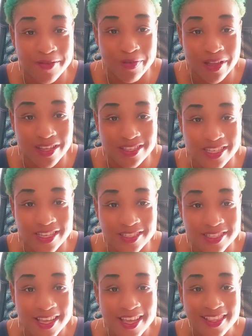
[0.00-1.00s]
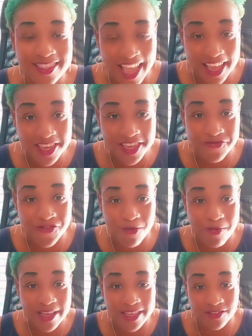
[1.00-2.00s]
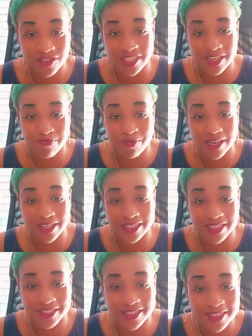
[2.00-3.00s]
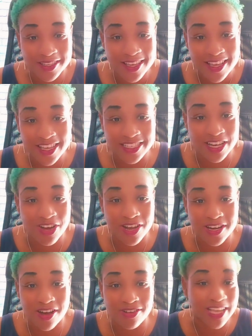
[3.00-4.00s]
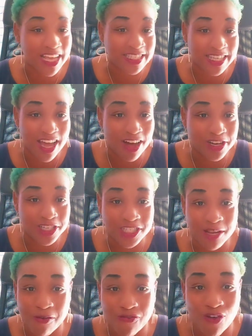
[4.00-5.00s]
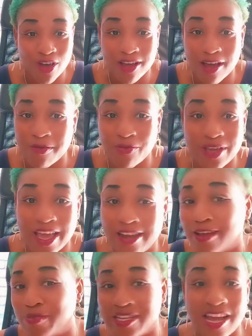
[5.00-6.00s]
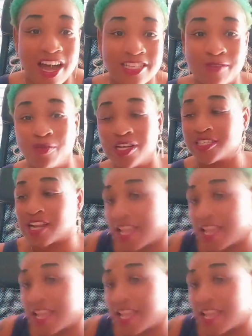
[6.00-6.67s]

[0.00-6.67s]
abilities. Thank you for my gifts and abilities. Cause Lord knows I see all this shit before it coming. We got to be dodging bullets